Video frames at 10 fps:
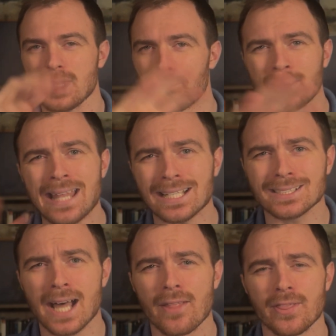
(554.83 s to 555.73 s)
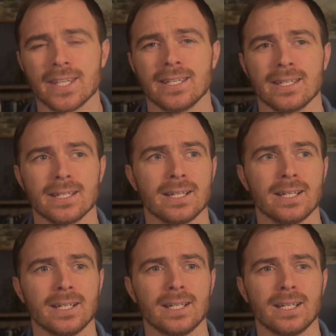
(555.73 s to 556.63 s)
but that's not the
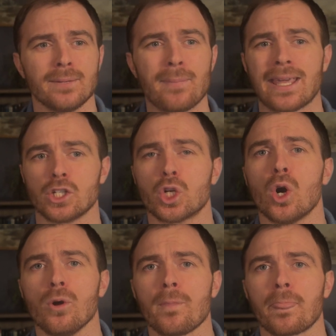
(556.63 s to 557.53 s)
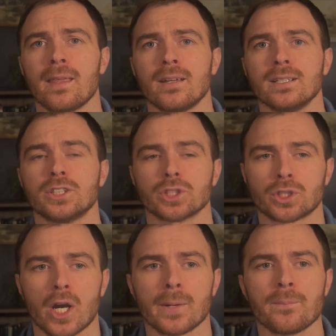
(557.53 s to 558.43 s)
main goal to
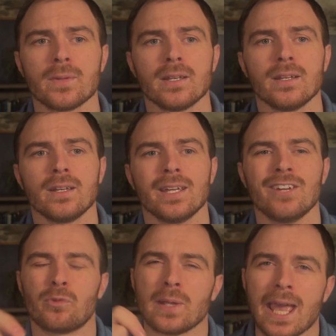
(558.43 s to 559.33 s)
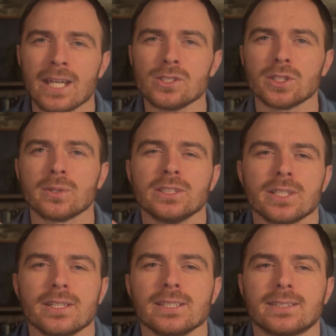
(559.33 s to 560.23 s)
start. If we enter into
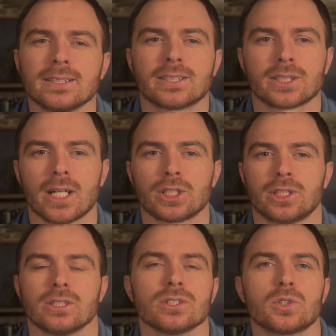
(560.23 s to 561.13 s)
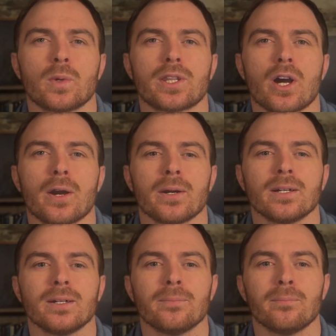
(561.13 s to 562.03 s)
these discussions with our
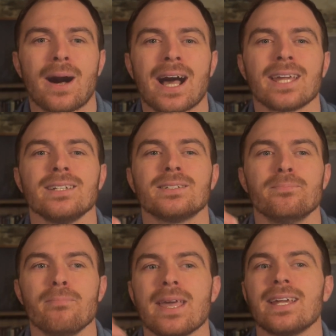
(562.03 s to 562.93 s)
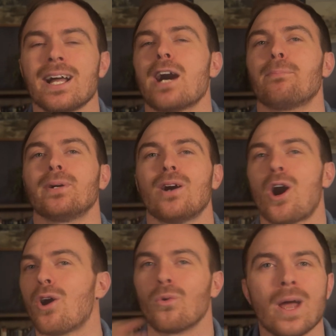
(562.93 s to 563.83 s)
mind made up
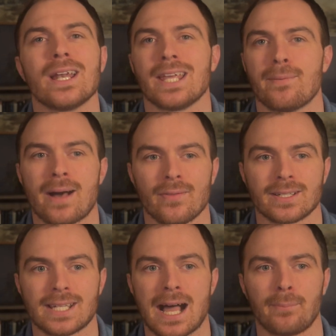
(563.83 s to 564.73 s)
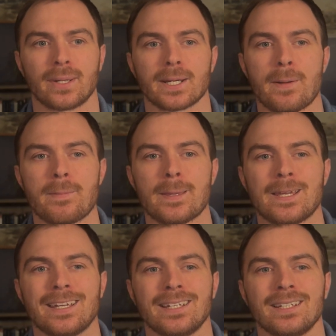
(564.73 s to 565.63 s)
already about the topic,
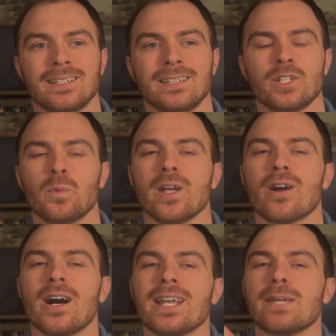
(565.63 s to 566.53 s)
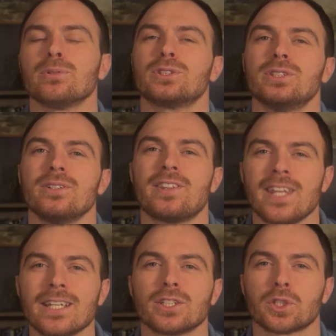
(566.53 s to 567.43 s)
then we are unable to
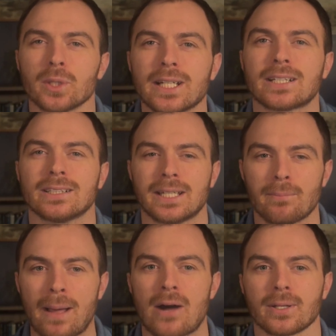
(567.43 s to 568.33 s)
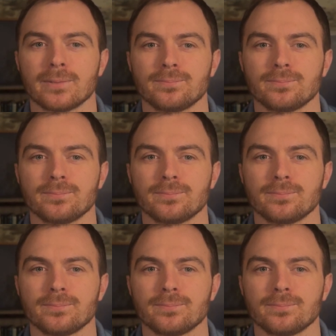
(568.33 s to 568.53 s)
think critically about it.